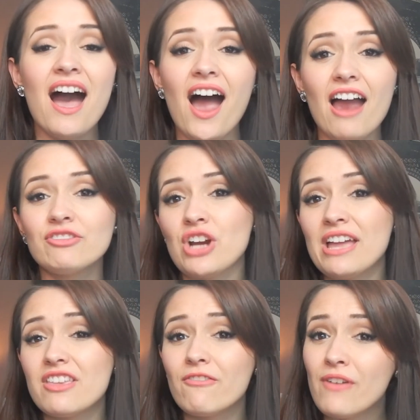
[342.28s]
I've
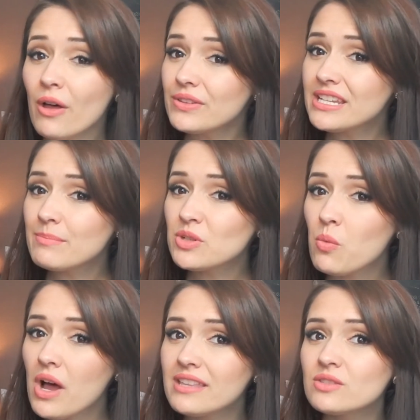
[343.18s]
tried the felt tipped
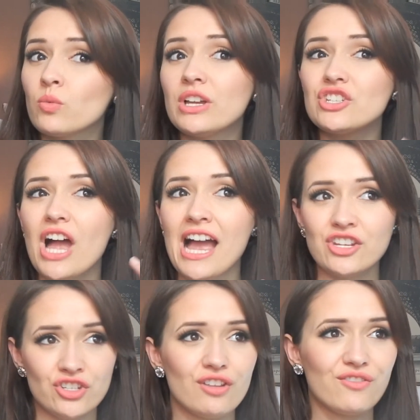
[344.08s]
ones, which I
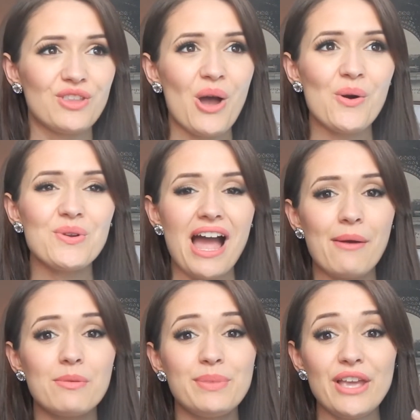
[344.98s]
should have known
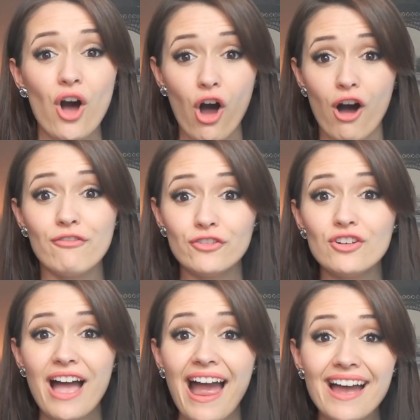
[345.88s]
I would be
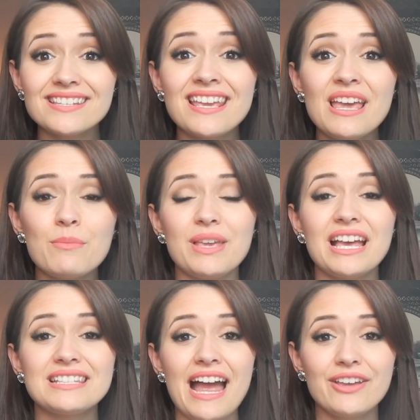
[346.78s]
awful at
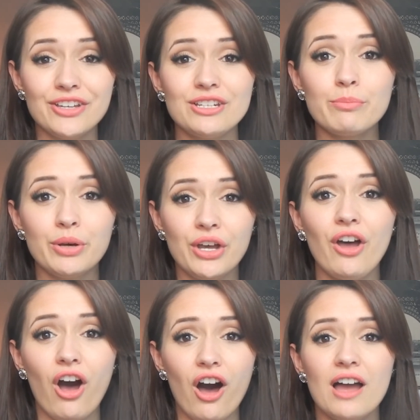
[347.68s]
because I couldn't
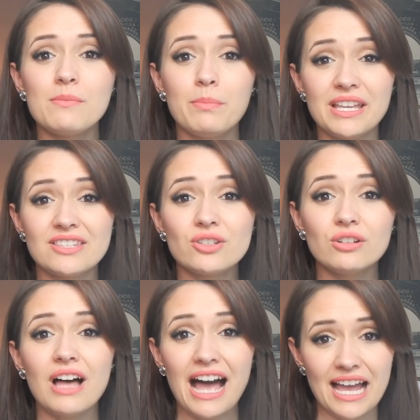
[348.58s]
put on
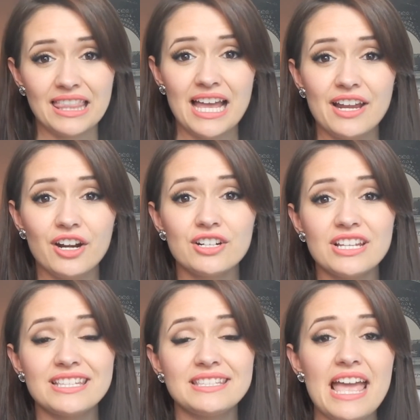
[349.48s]
pencil eyeliner
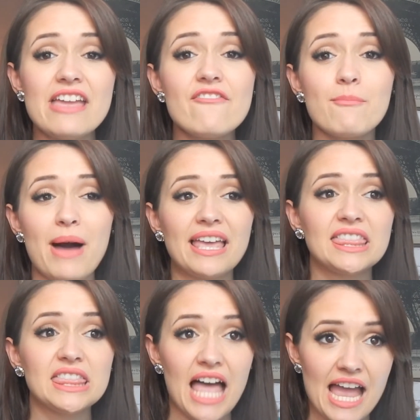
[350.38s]
to save my
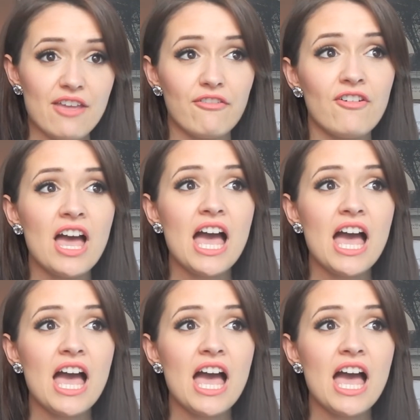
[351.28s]
life.